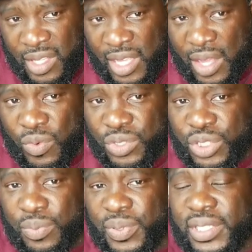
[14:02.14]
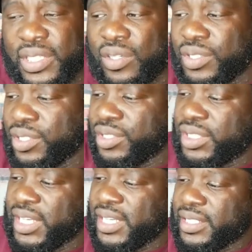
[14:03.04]
I want you to put it on your
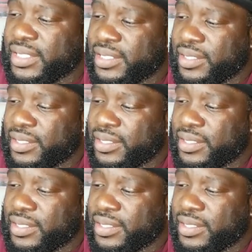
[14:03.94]
chest,